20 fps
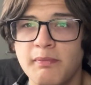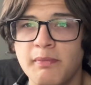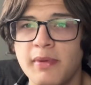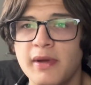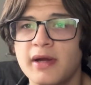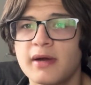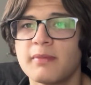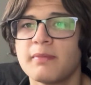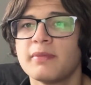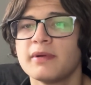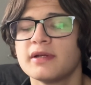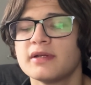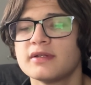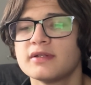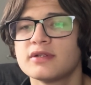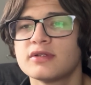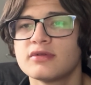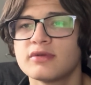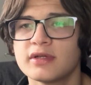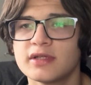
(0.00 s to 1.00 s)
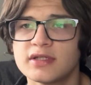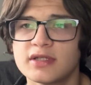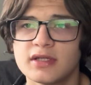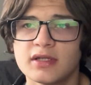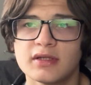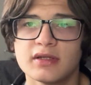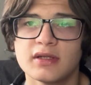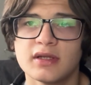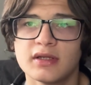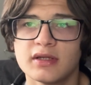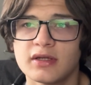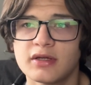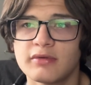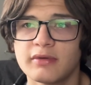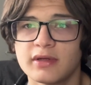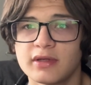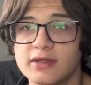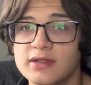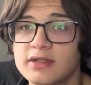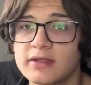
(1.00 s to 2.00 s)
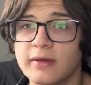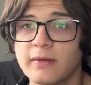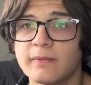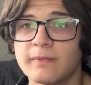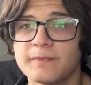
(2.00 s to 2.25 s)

perpetuating inequality.